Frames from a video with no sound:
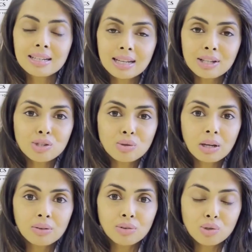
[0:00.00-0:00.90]
tends to
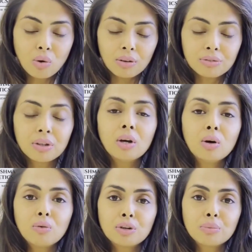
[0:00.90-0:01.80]
resolve
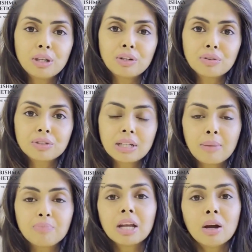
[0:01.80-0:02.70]
over a period of time.